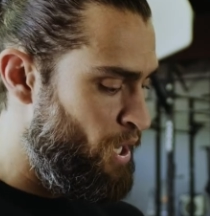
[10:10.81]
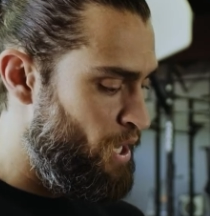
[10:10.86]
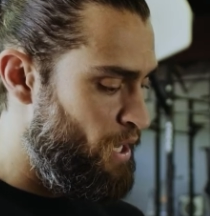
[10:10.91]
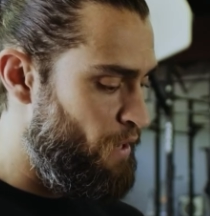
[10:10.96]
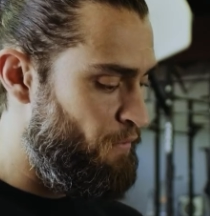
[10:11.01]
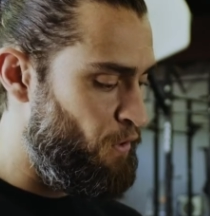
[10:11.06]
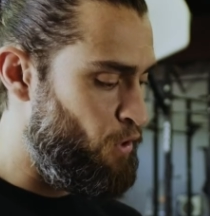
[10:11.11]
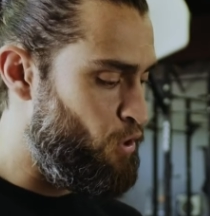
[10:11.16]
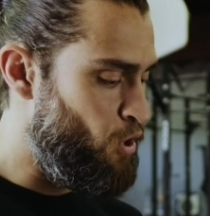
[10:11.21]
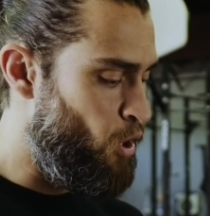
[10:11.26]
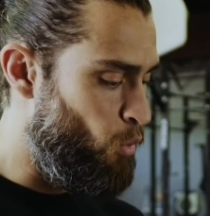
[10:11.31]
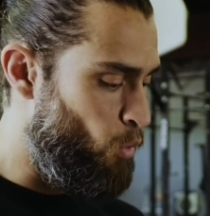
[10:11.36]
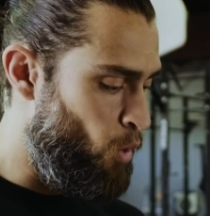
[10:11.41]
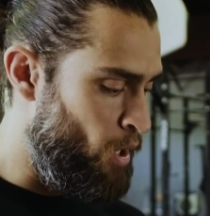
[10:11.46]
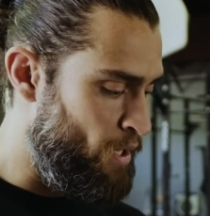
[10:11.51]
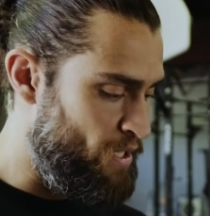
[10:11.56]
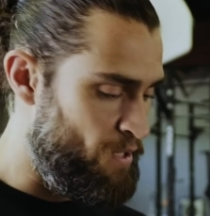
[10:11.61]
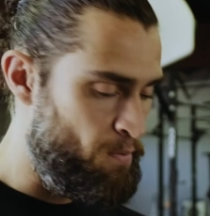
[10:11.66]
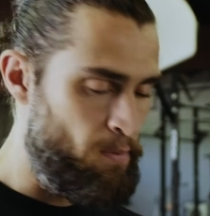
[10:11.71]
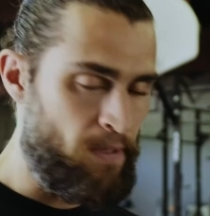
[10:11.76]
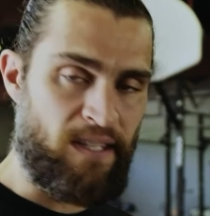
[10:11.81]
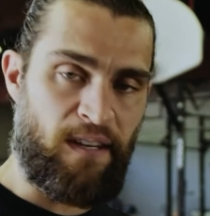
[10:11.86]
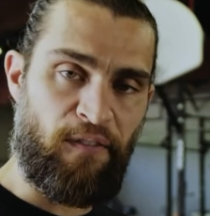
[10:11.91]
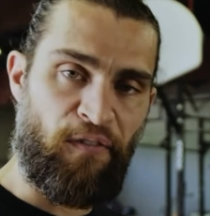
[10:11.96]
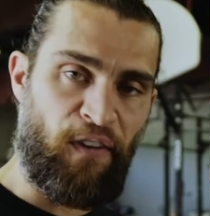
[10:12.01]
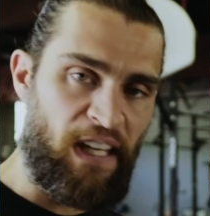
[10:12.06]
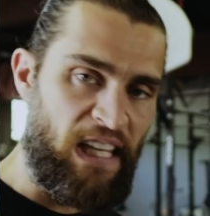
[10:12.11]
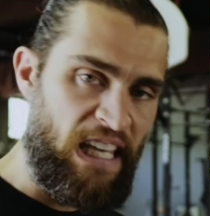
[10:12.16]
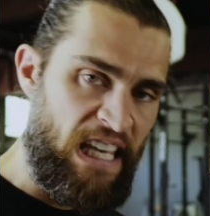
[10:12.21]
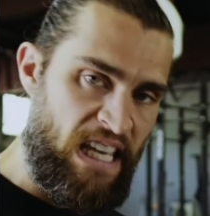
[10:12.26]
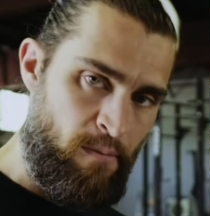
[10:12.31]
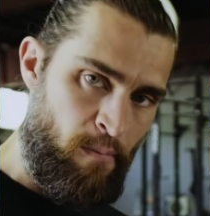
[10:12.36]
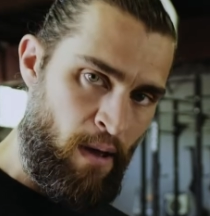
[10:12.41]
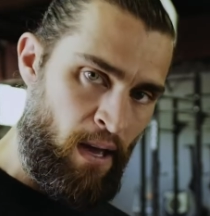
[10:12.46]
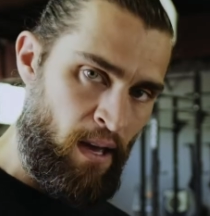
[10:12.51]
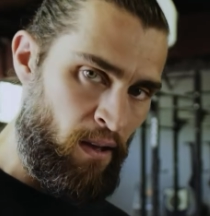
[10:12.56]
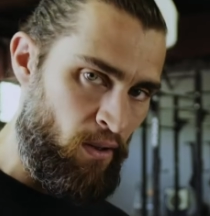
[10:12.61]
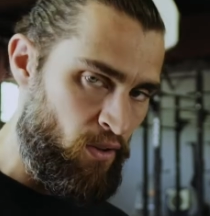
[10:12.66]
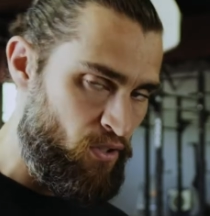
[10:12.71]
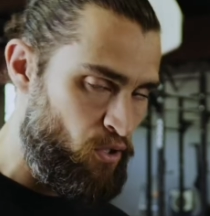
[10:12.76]
If you don't want specific
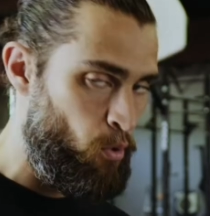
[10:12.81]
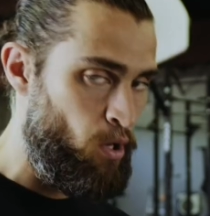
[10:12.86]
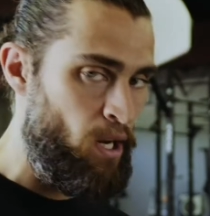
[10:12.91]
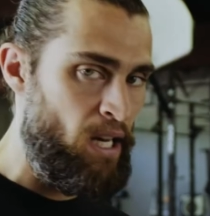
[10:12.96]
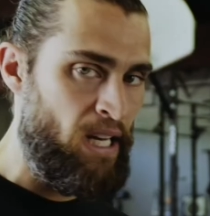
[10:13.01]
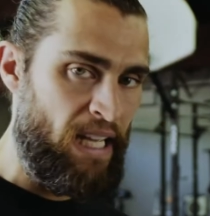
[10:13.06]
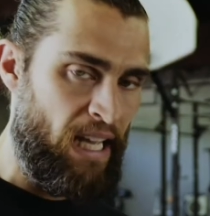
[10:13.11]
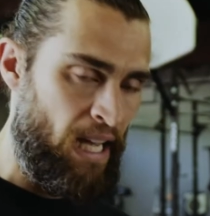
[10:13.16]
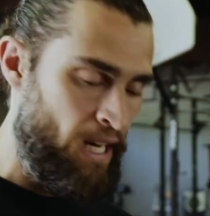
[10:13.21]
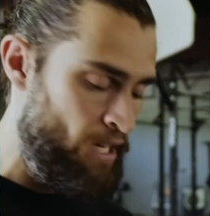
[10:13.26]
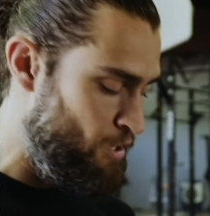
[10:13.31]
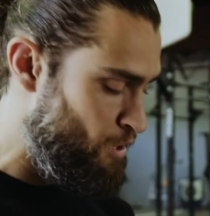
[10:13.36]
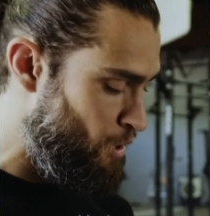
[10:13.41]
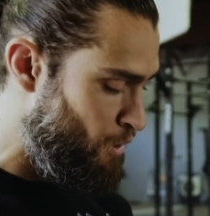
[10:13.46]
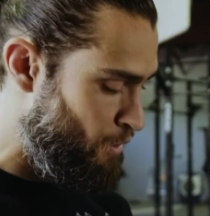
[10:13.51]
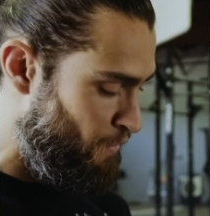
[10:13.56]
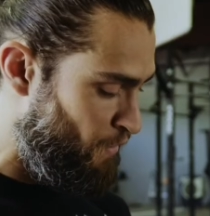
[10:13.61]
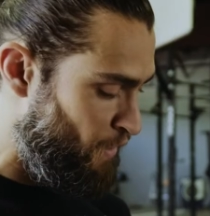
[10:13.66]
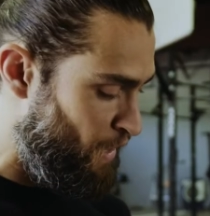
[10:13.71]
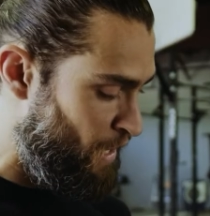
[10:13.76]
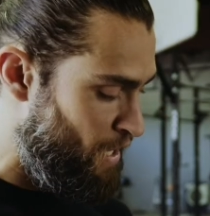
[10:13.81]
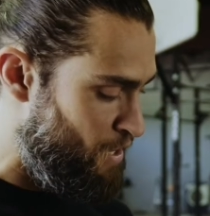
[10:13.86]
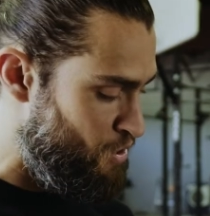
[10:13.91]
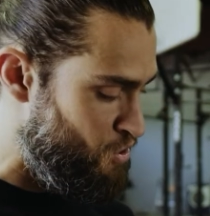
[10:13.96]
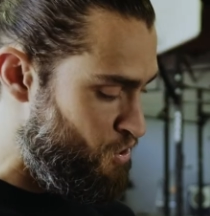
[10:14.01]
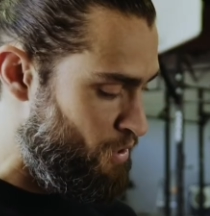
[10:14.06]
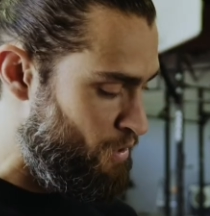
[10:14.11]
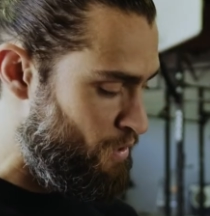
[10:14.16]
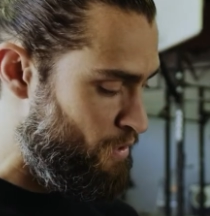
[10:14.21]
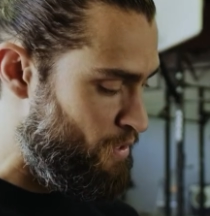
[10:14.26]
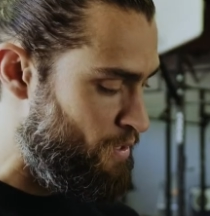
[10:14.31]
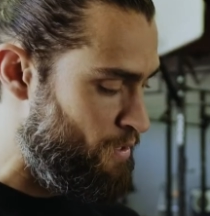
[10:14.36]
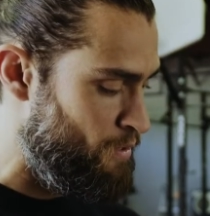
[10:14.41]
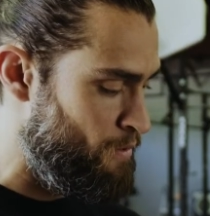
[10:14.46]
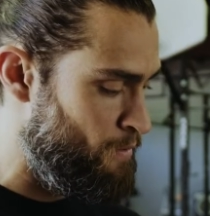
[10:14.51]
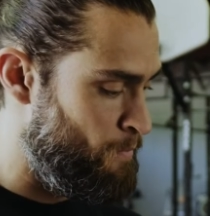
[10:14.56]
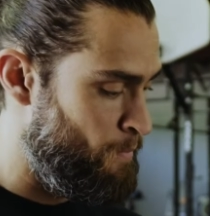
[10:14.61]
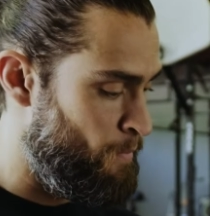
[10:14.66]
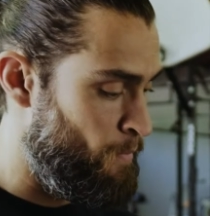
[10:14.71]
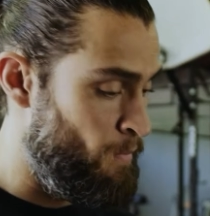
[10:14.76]
emails or any kind of notifications,
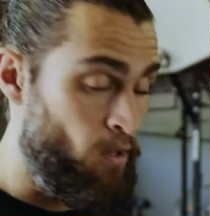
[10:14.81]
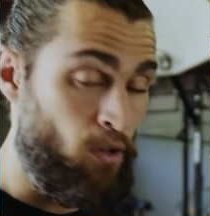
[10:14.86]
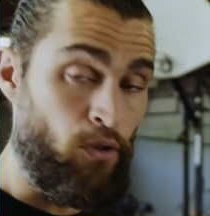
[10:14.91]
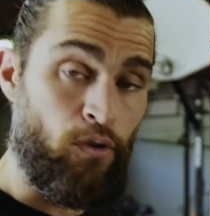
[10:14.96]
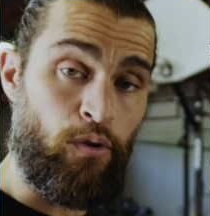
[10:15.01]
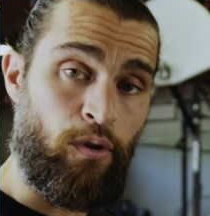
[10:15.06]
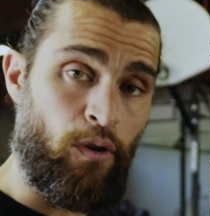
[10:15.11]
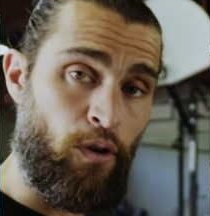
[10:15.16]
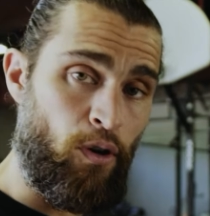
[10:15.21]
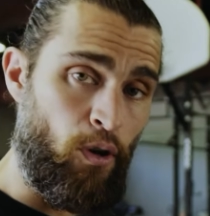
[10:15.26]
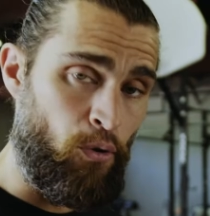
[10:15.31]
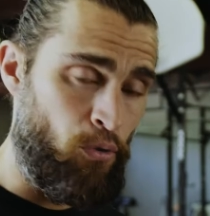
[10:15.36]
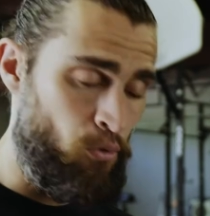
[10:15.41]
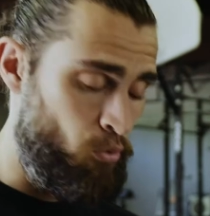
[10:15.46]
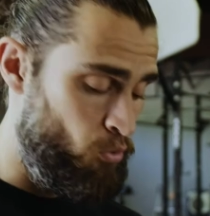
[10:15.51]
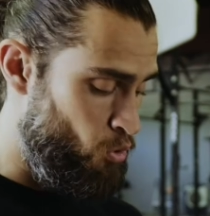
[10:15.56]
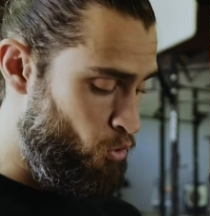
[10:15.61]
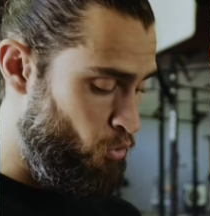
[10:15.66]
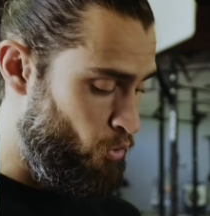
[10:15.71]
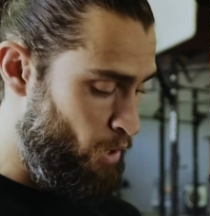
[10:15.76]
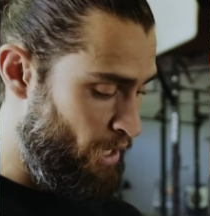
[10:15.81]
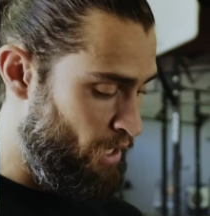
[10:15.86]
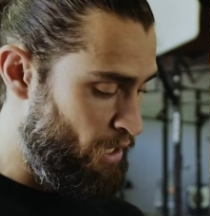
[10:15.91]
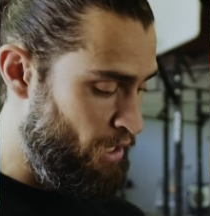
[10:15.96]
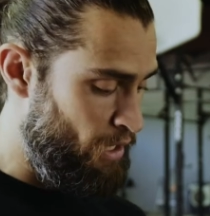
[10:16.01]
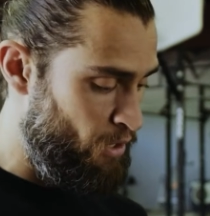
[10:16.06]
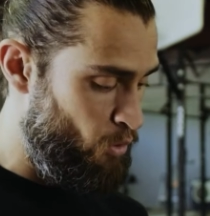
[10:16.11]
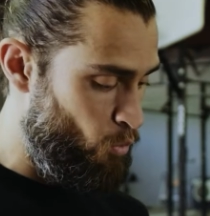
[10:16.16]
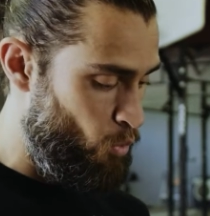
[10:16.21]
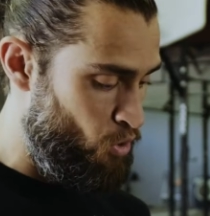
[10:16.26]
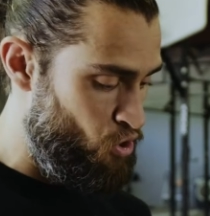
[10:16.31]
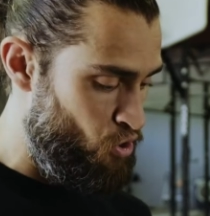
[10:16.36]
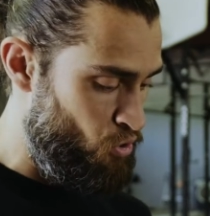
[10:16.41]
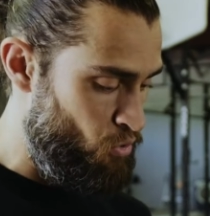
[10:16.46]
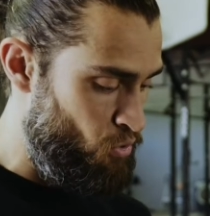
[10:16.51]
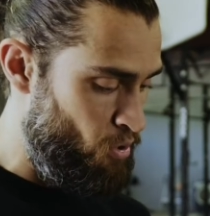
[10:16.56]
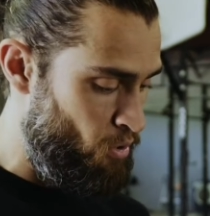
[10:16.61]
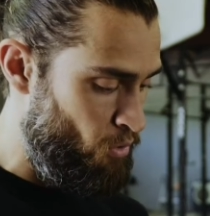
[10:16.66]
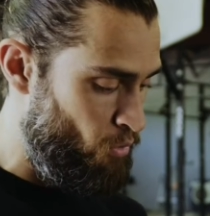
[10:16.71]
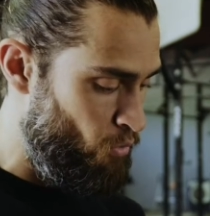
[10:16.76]
you can go through and click what you
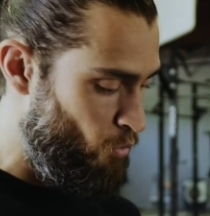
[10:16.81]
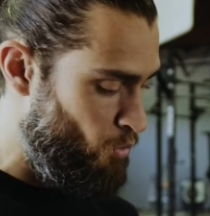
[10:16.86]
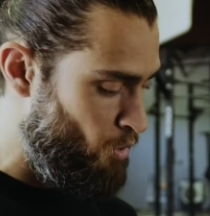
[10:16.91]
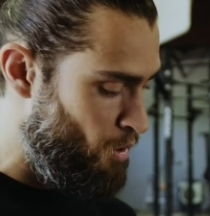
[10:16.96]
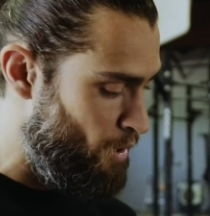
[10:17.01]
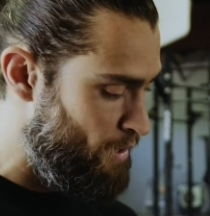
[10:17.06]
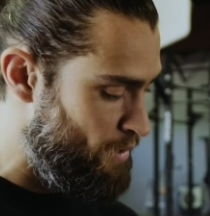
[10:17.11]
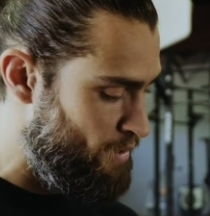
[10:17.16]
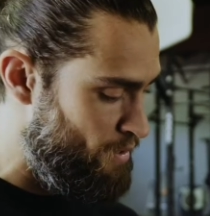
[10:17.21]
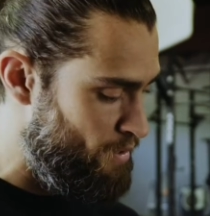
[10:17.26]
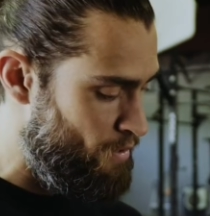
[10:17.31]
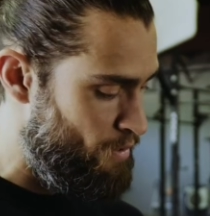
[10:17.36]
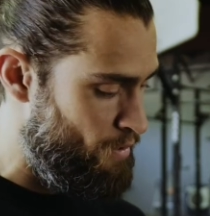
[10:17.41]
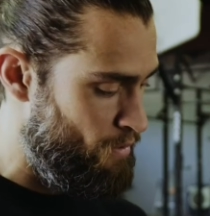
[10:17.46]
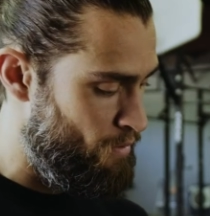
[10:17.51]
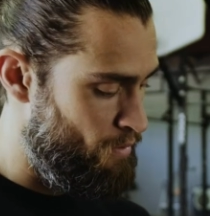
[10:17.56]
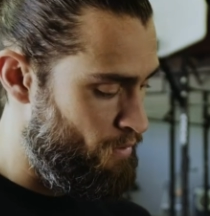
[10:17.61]
don't want.